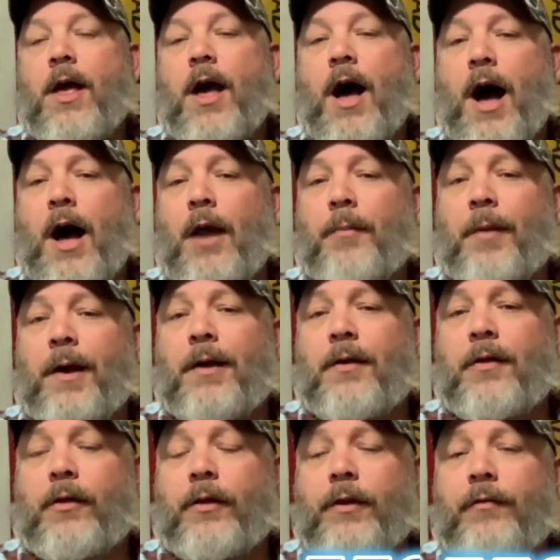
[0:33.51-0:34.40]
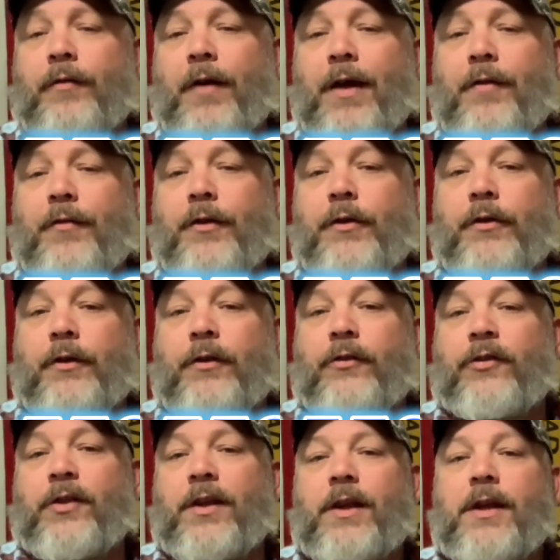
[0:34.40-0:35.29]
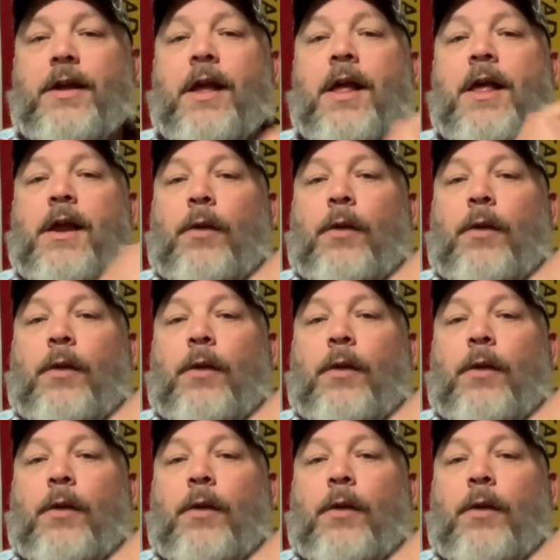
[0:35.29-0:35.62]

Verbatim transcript: on my Dillon 550C.